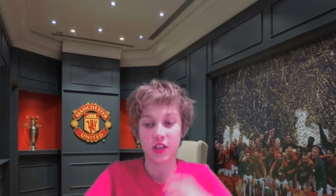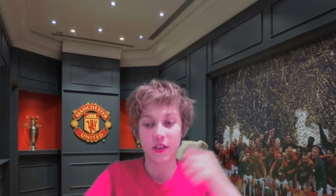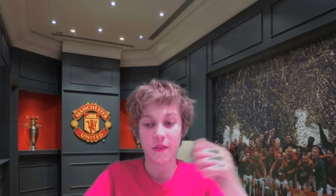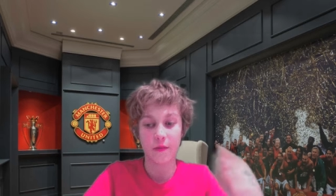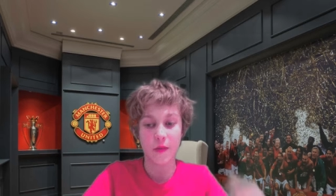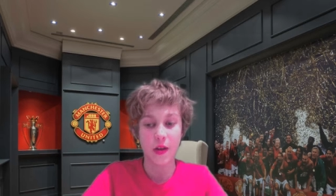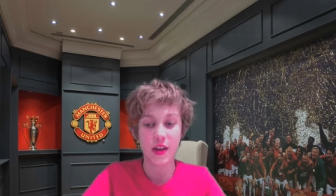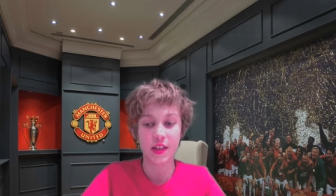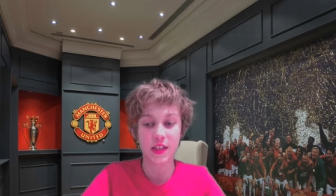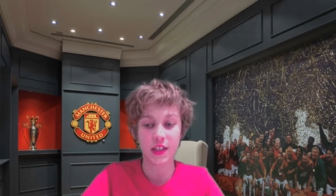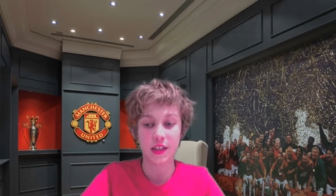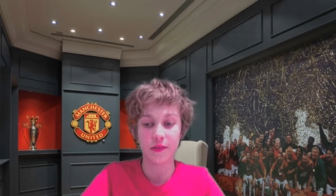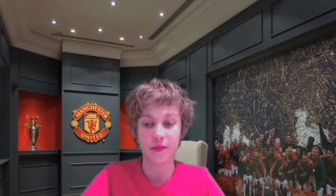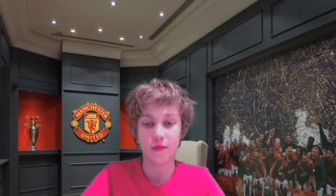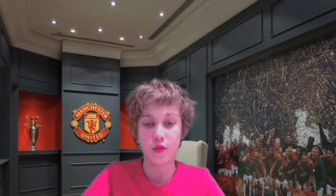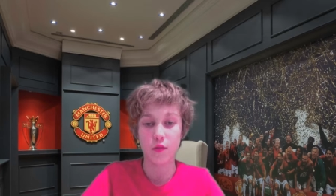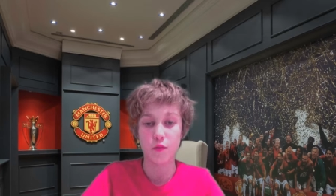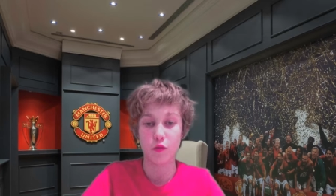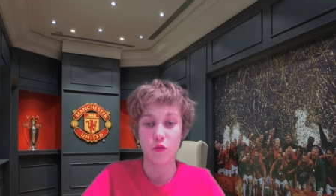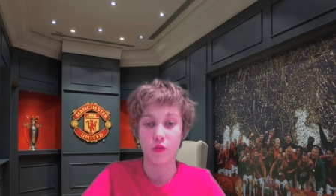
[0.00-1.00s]
Defensive
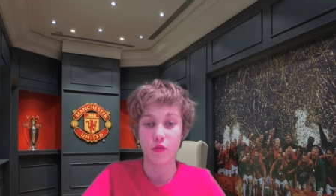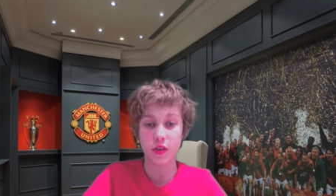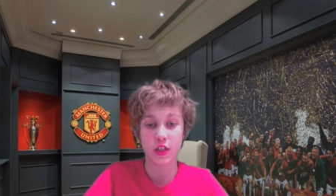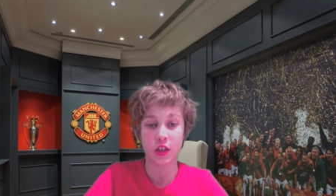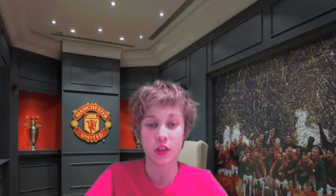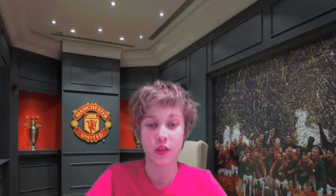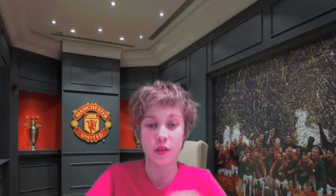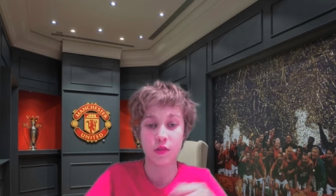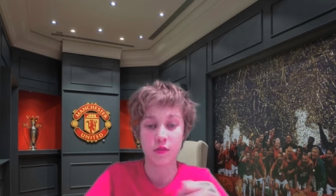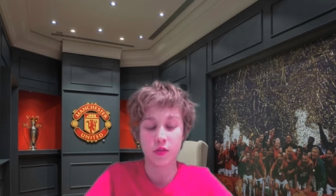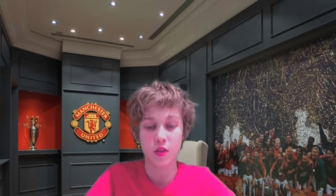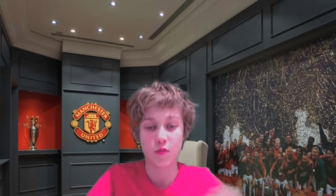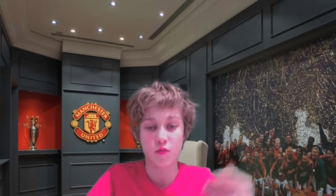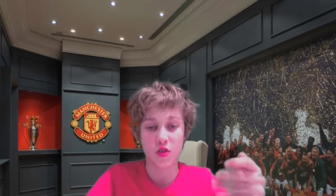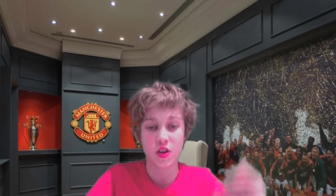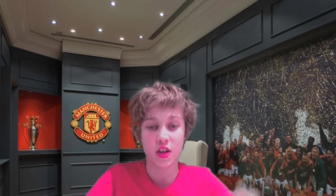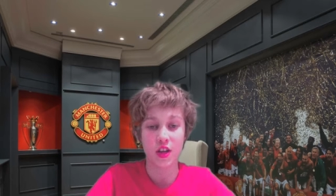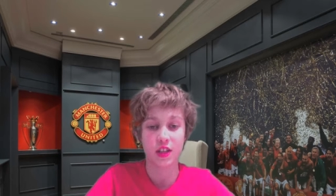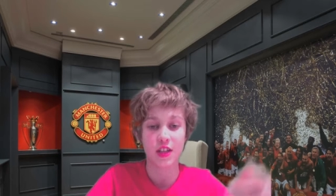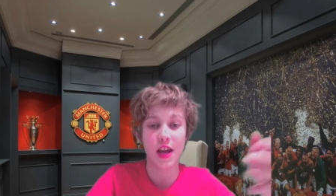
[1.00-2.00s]
football isn't going to
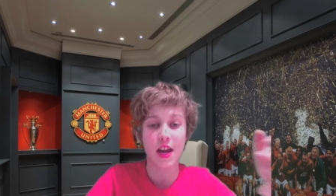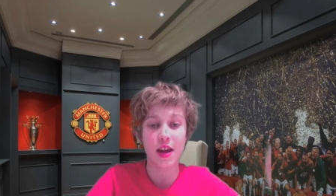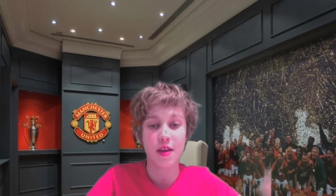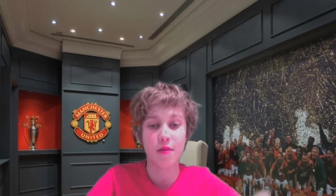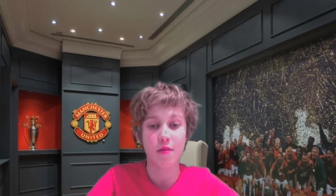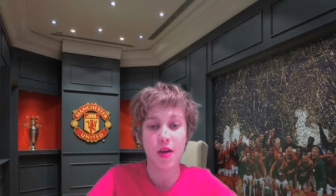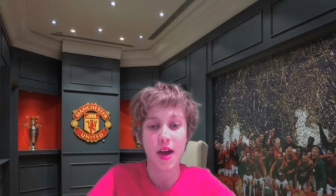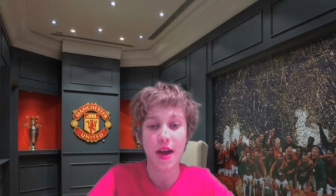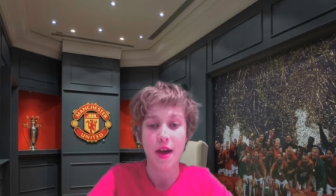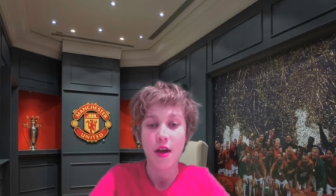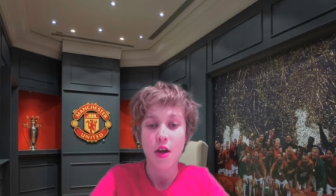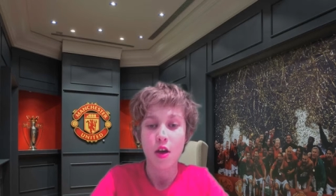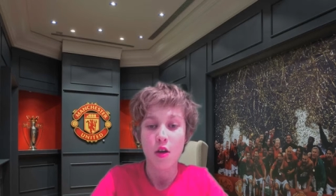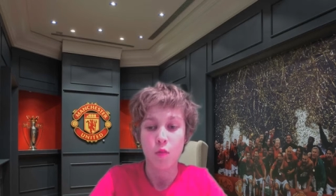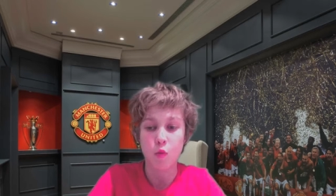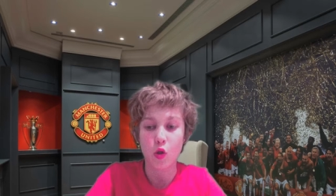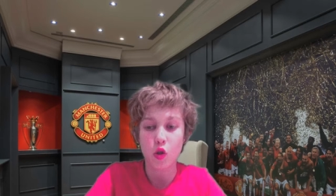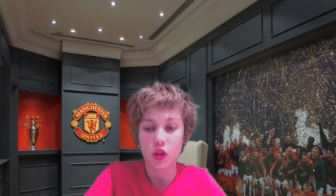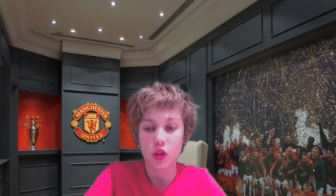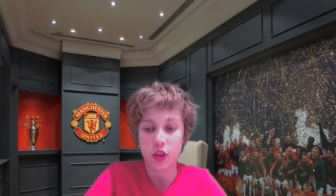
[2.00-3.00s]
bring us anywhere
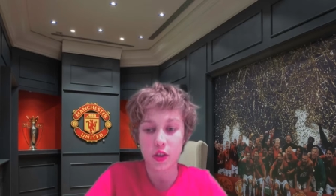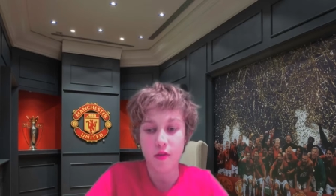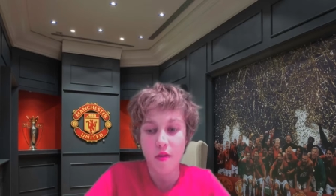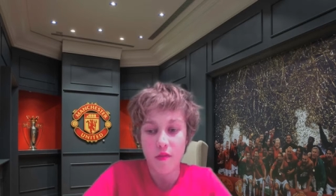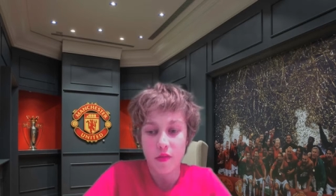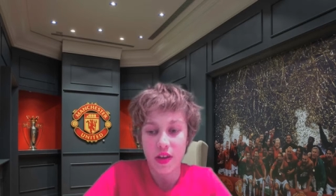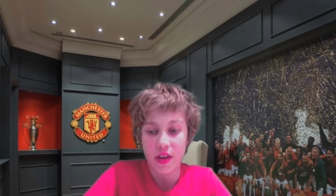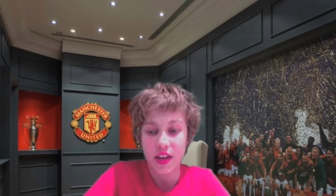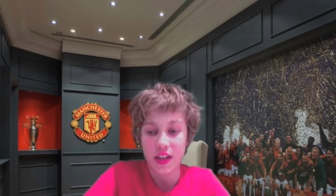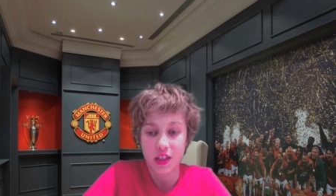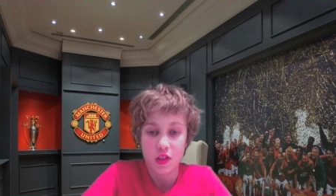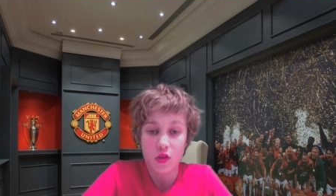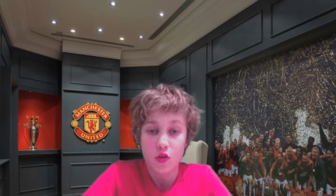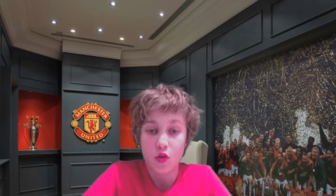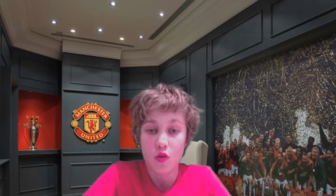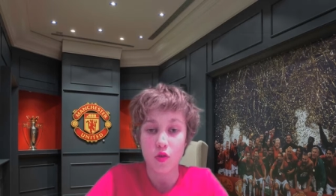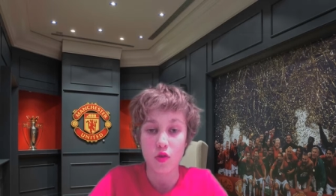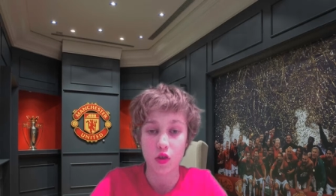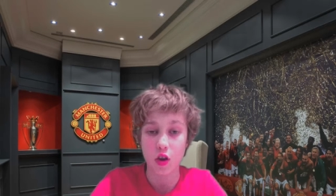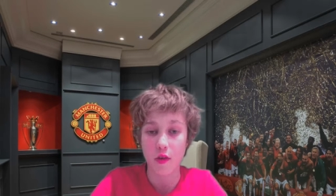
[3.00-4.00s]
whatsoever. It's
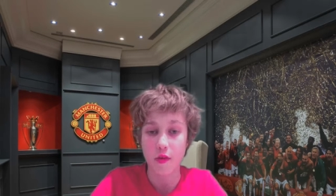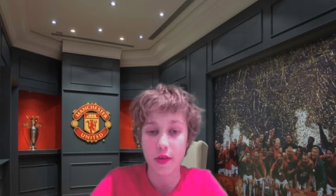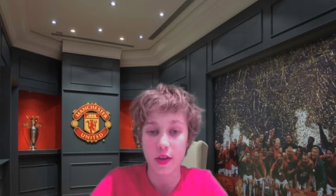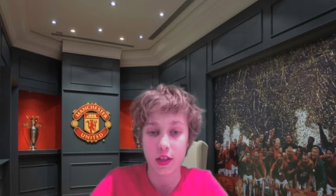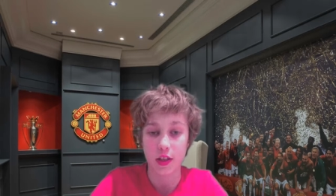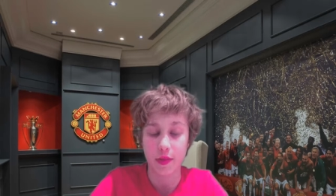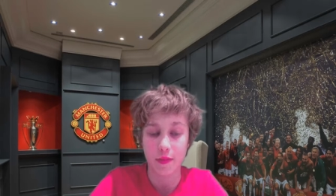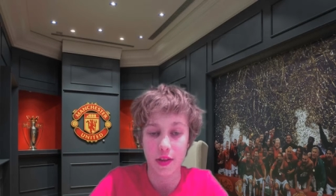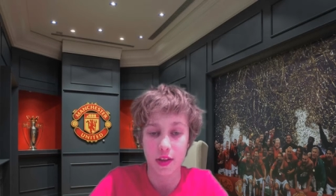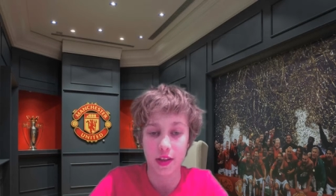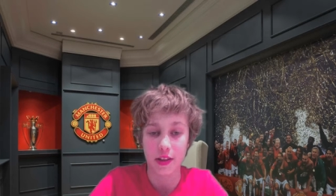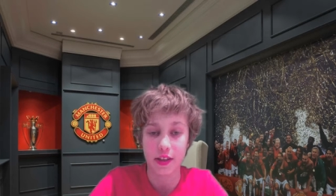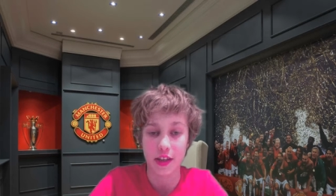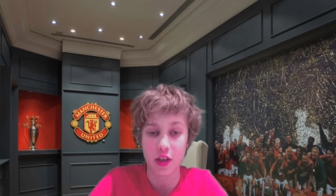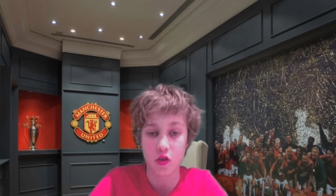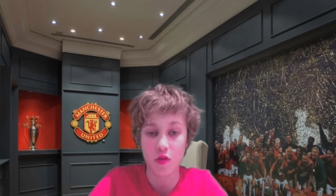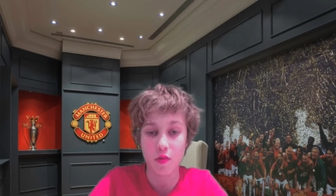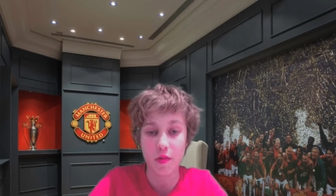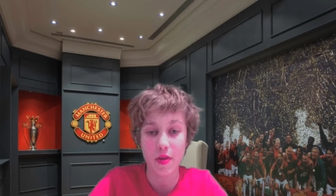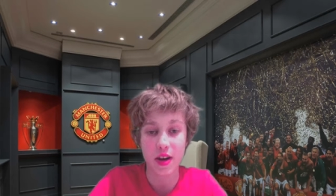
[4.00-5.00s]
not going to
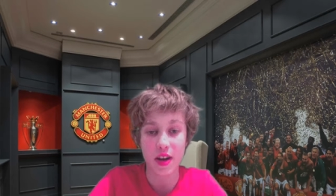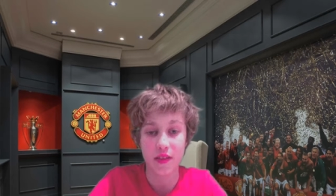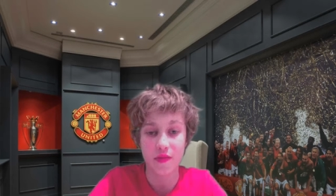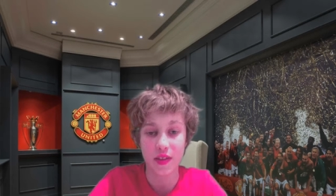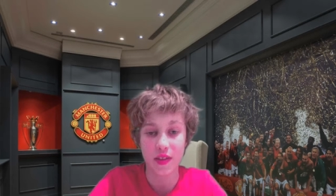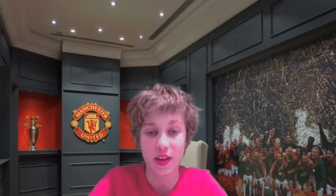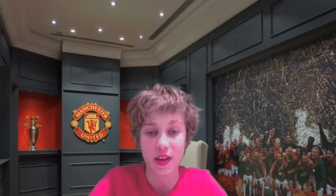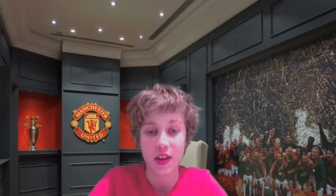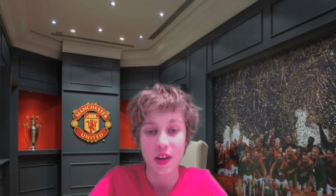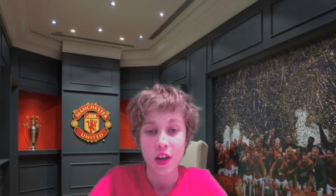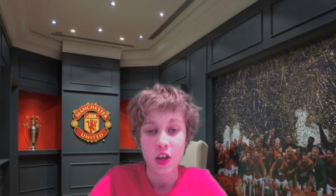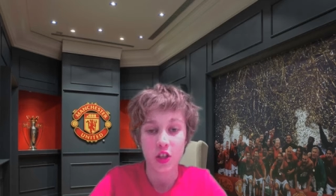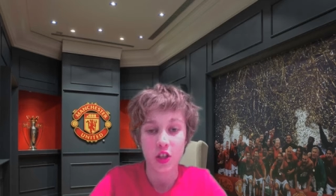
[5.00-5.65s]
bloody do anything.